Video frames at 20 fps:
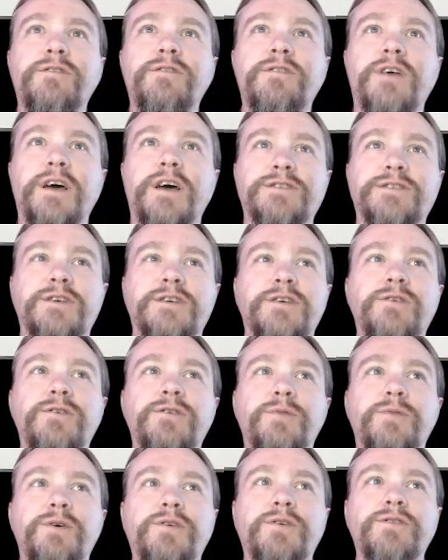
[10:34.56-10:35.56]

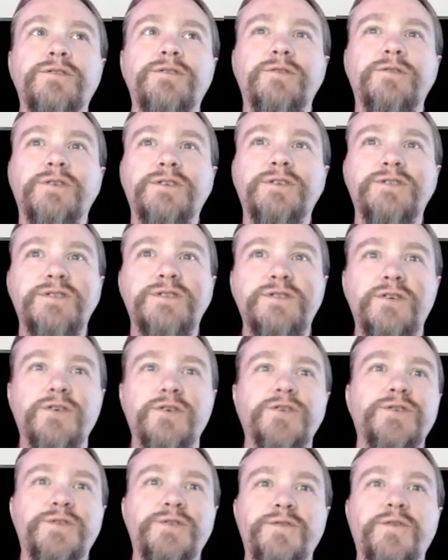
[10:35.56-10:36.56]
executables, you can
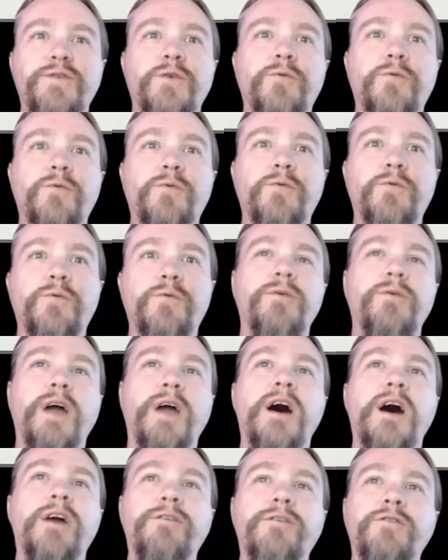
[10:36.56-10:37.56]
search for what's going
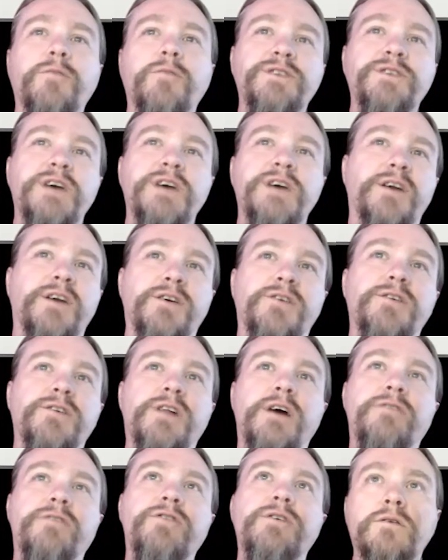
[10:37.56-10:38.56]
on from a technical
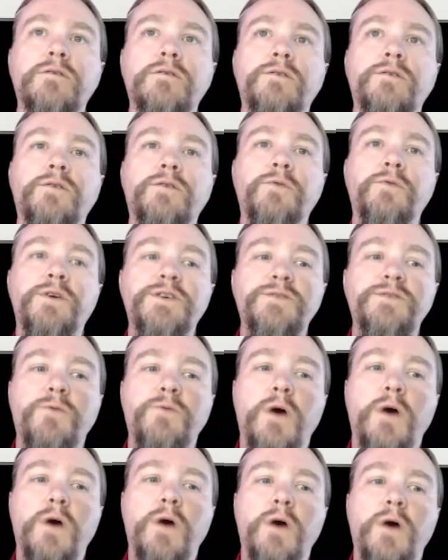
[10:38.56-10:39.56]
level. The reason
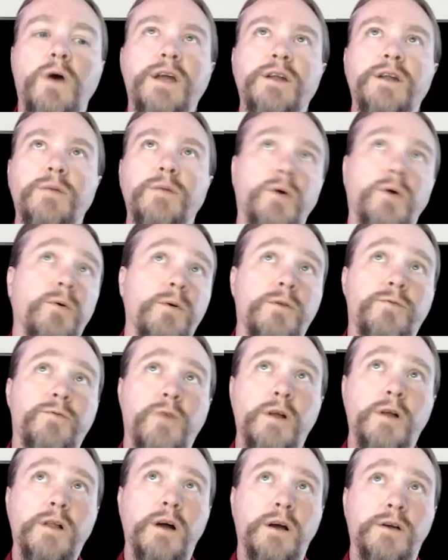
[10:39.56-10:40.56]
why we ended up going with
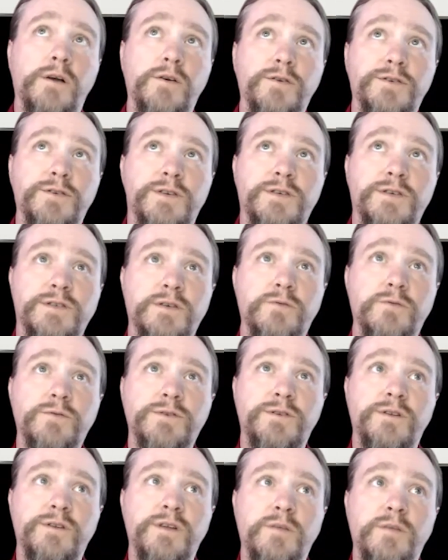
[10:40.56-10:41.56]
ThreatLocker is because it
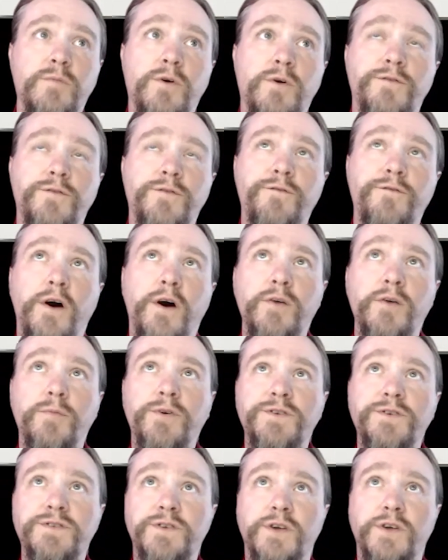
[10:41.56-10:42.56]
was the most
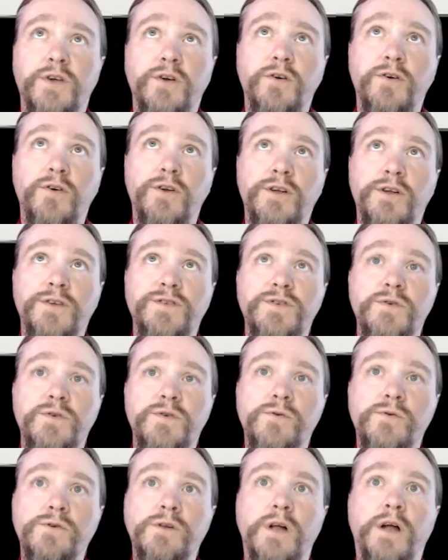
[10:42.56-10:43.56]
valuable security
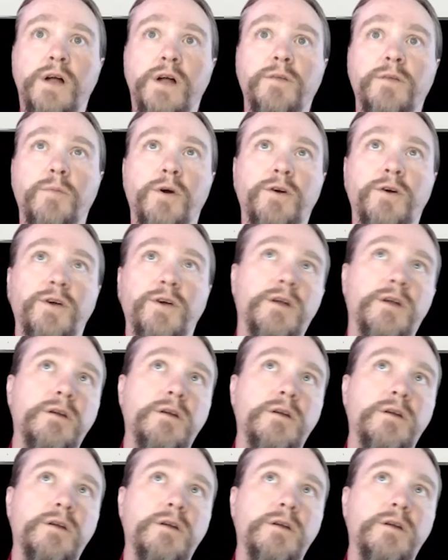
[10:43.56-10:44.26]
tool on the market.